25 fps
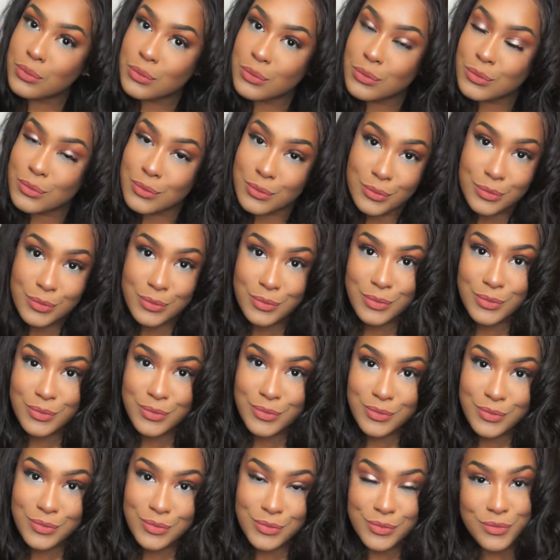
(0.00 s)

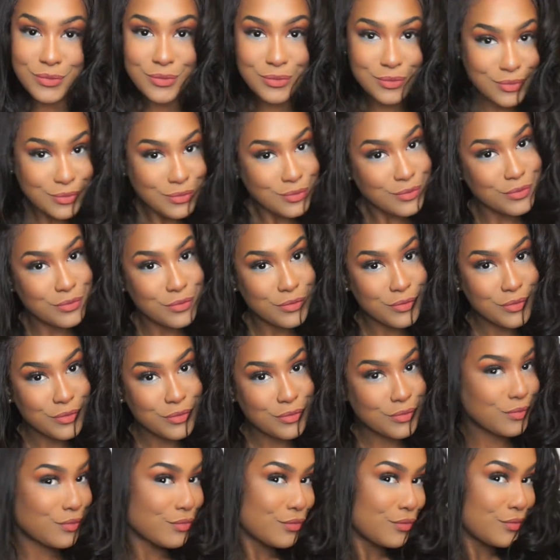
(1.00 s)

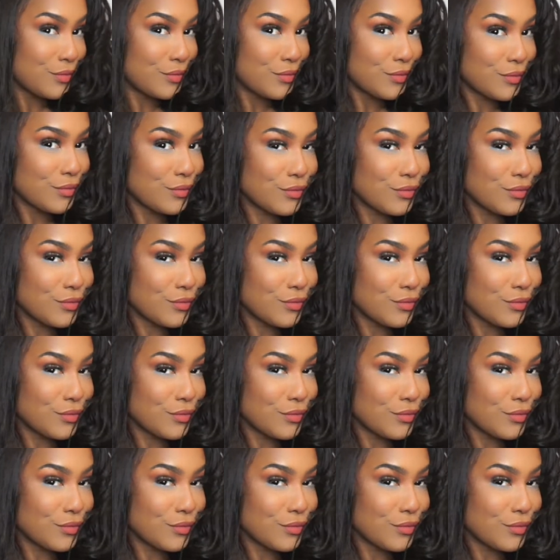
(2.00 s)
Nobody speaks.